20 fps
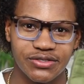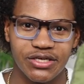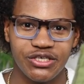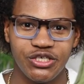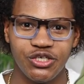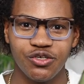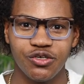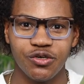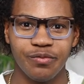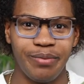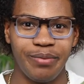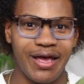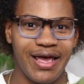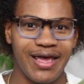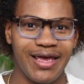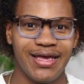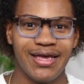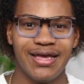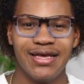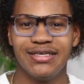that you could would
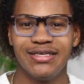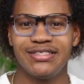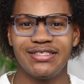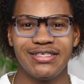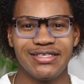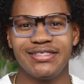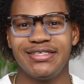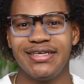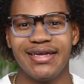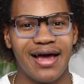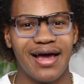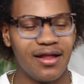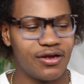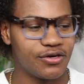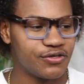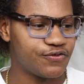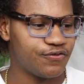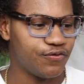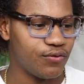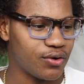pay
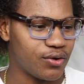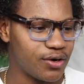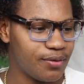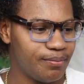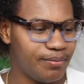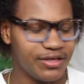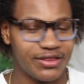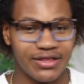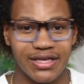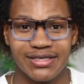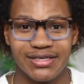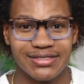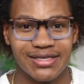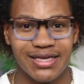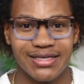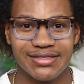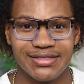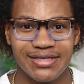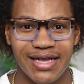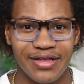$60 for, but
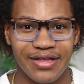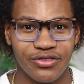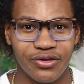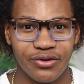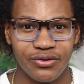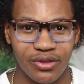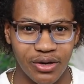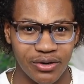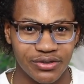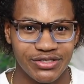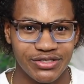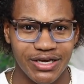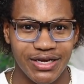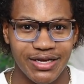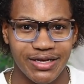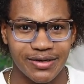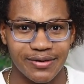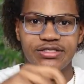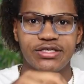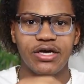instead they're
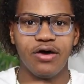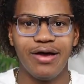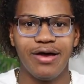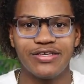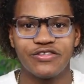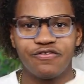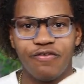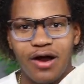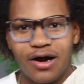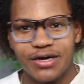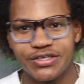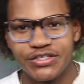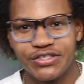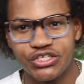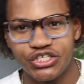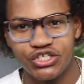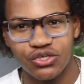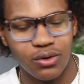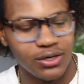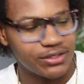13. So as far as
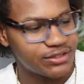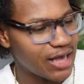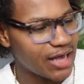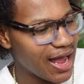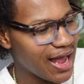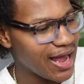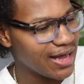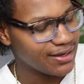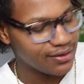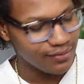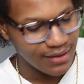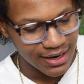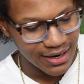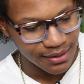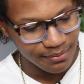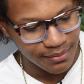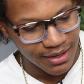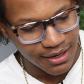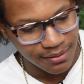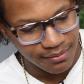the shorts, I highly
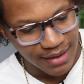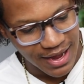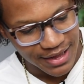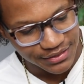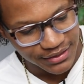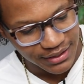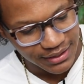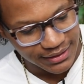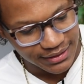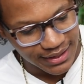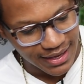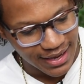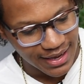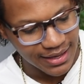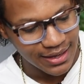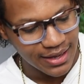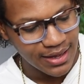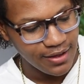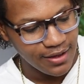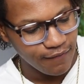recommend them. I think
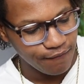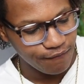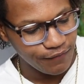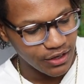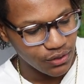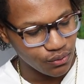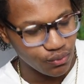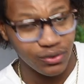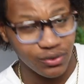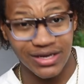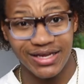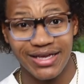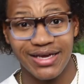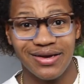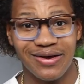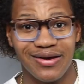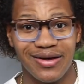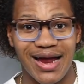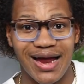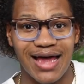they fit really
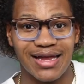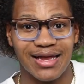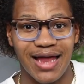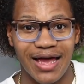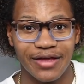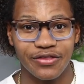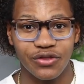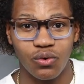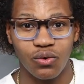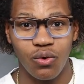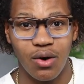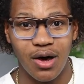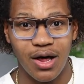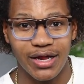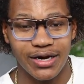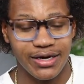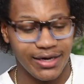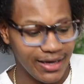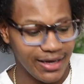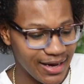good. I like the
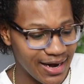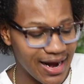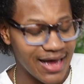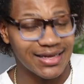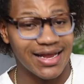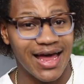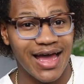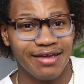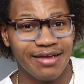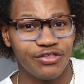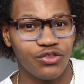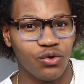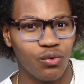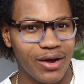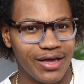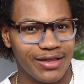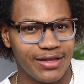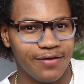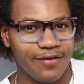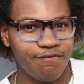quality and I like the
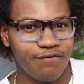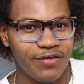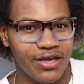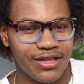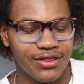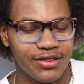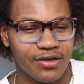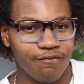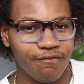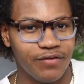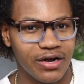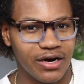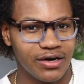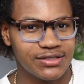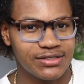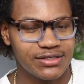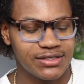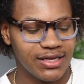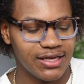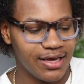way they fit. They're
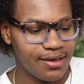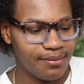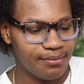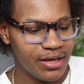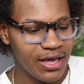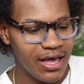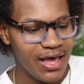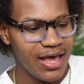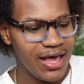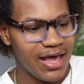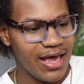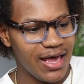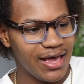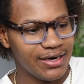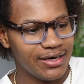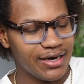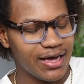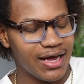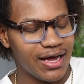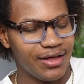very slim
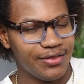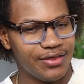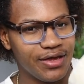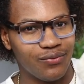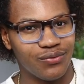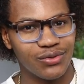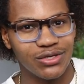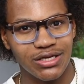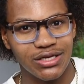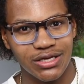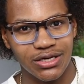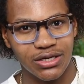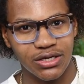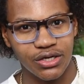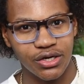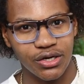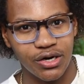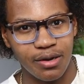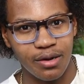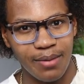and uh, they really look
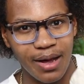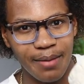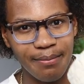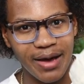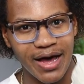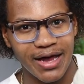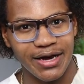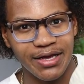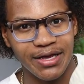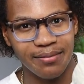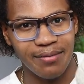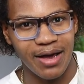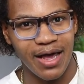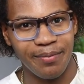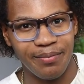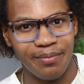good on my body in my